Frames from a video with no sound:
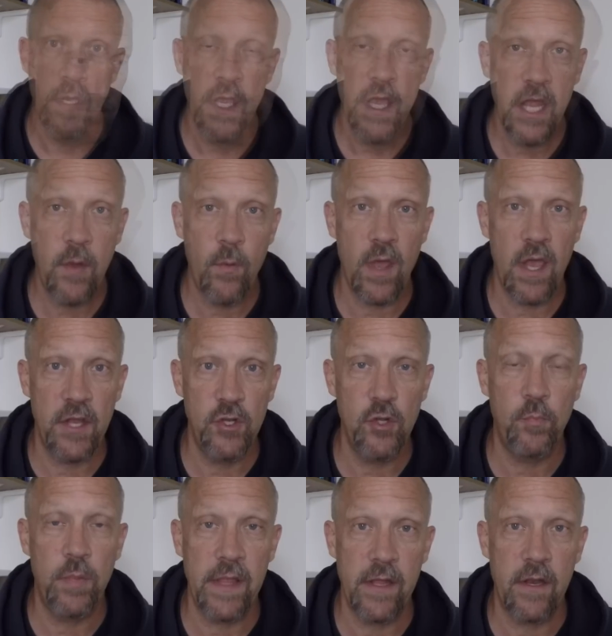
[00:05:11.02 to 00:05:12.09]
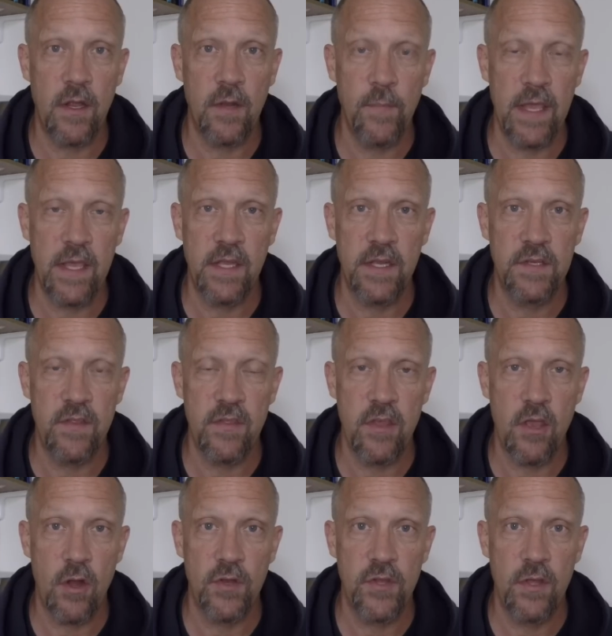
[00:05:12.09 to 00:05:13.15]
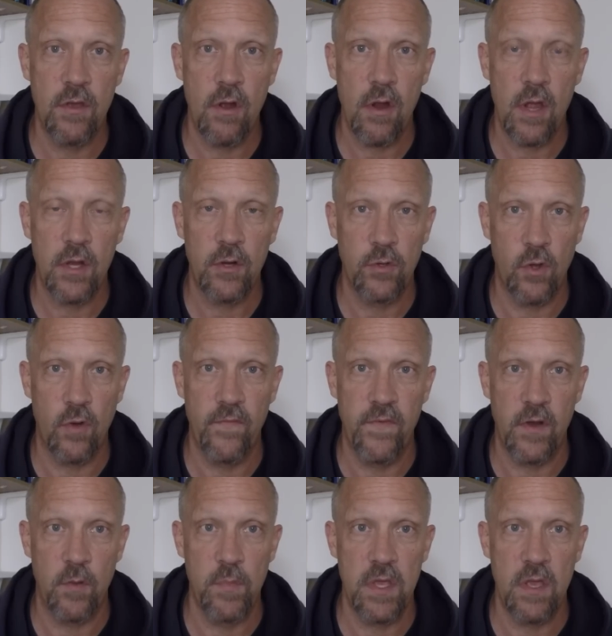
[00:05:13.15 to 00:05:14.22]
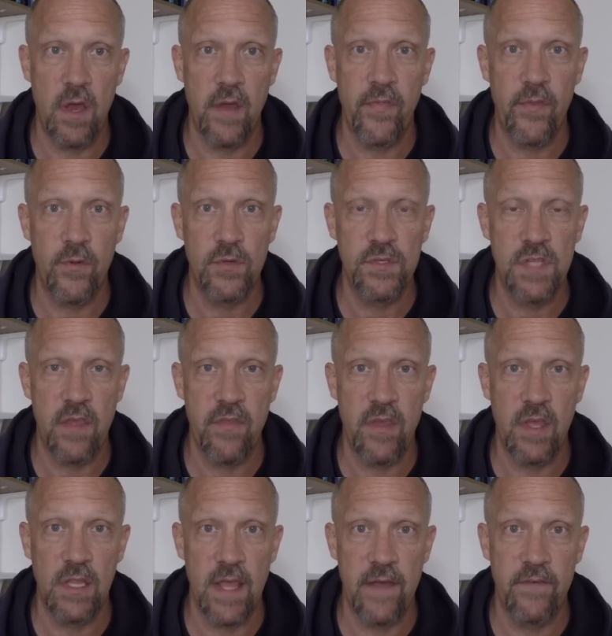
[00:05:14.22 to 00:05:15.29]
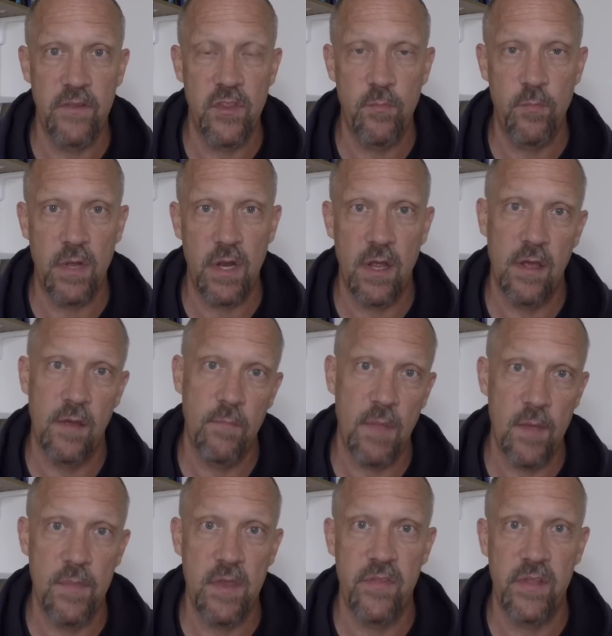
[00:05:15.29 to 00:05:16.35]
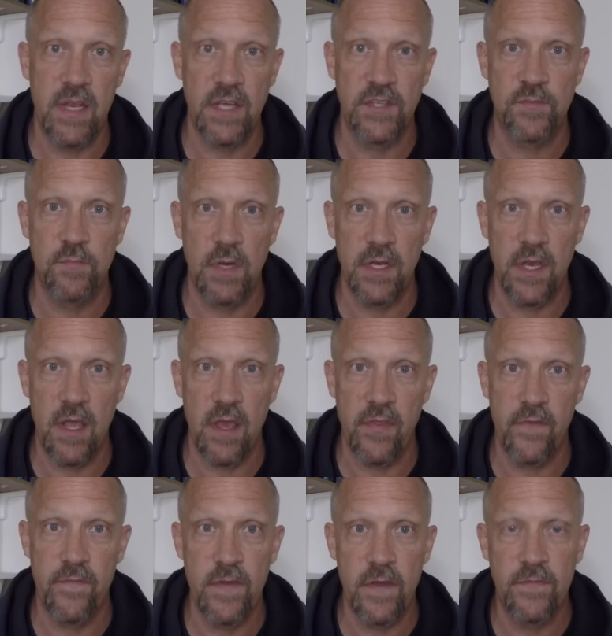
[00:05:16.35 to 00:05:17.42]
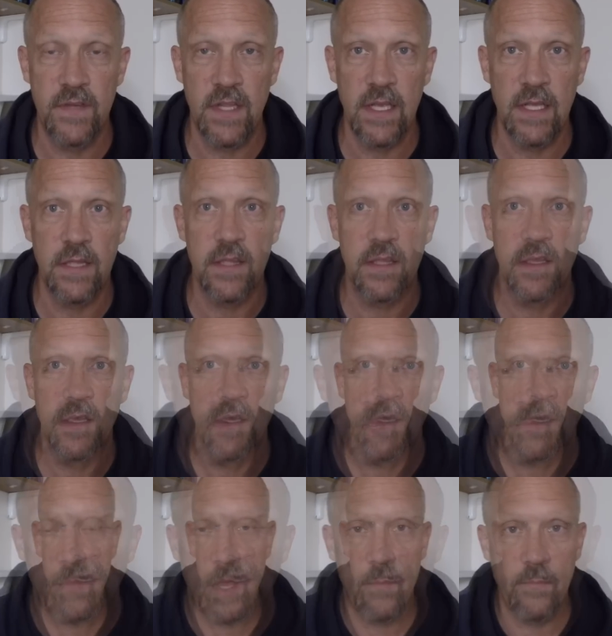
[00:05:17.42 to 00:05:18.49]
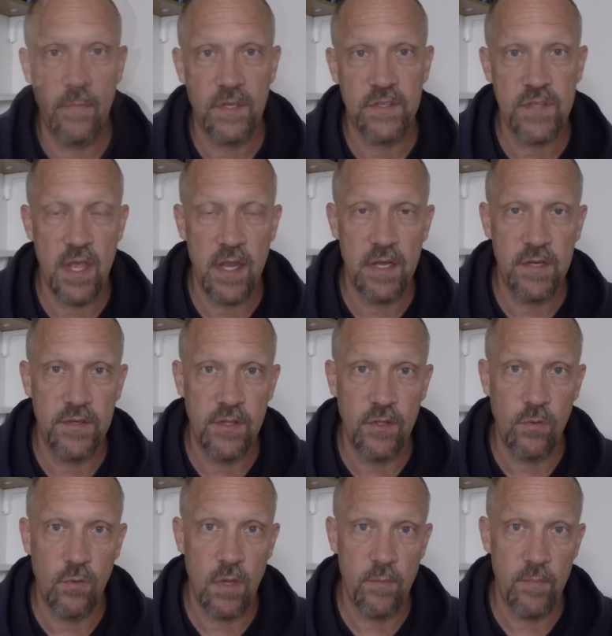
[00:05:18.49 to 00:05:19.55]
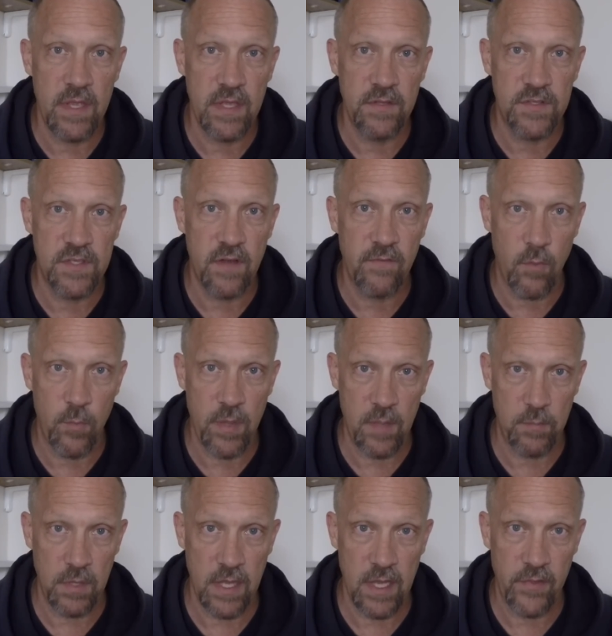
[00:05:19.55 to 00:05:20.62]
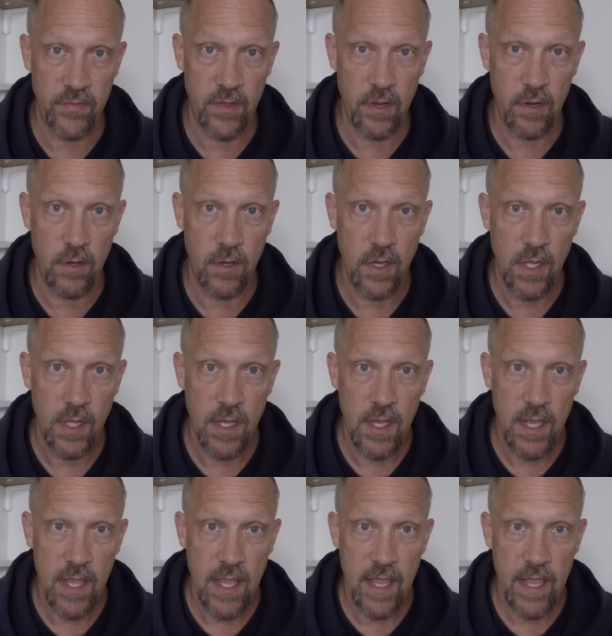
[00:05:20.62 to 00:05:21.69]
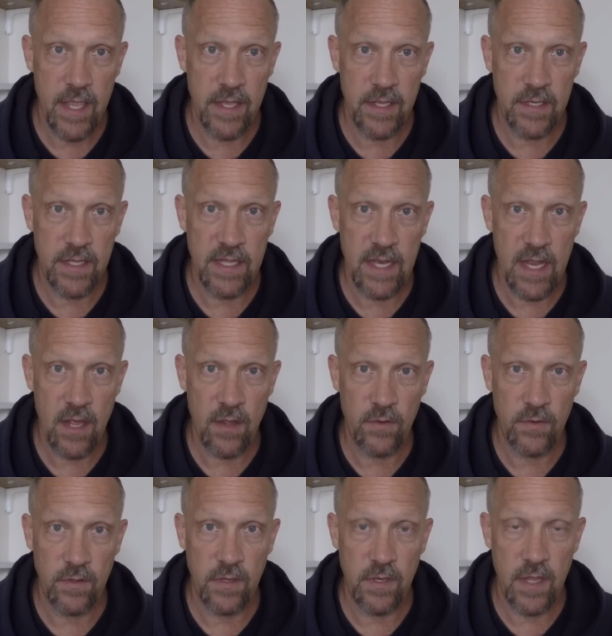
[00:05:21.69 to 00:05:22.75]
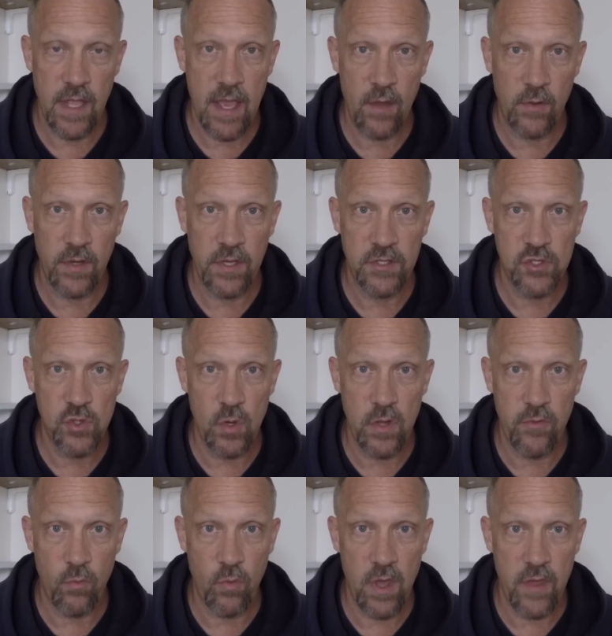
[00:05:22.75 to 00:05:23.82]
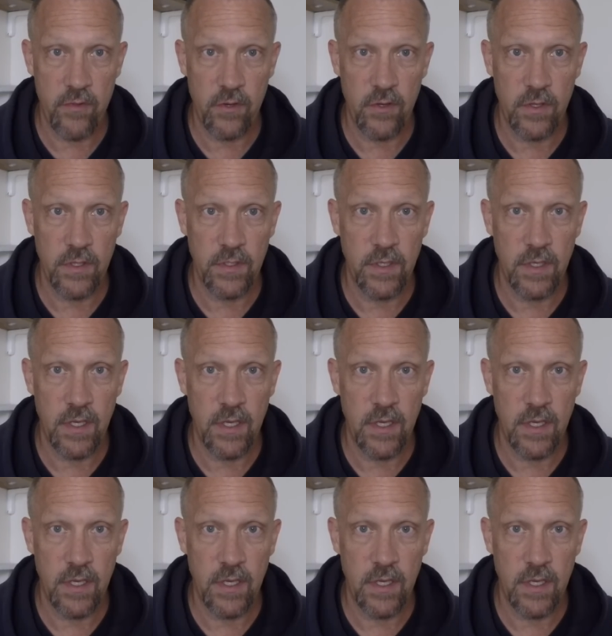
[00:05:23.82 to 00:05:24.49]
Anyway, I do plan on making it to the RTR. I don't know if it'll be on Thursday the 11th, but it might be the next Monday on the 15th. All right, I'm excited to meet several people out there and get out and enjoy the weather and